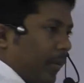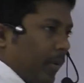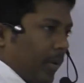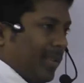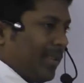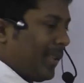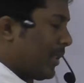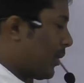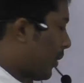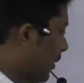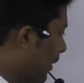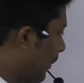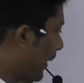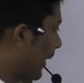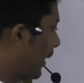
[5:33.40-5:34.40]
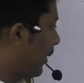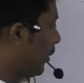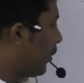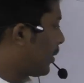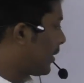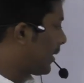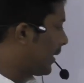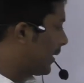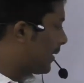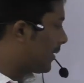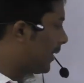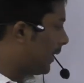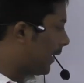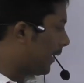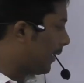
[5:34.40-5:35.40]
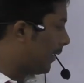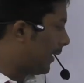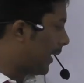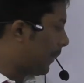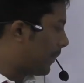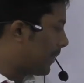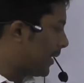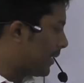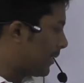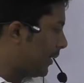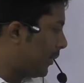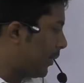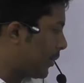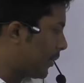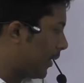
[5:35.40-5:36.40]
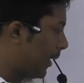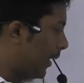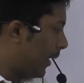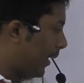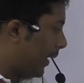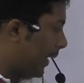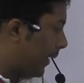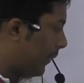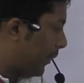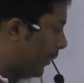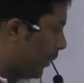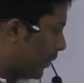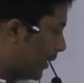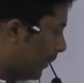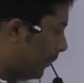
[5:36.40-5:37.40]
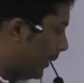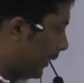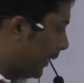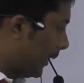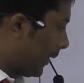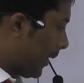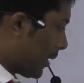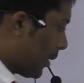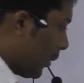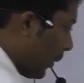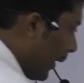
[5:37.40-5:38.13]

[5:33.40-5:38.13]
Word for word: four digits so remaining two digits are uh, kept as zeros and if you give something like this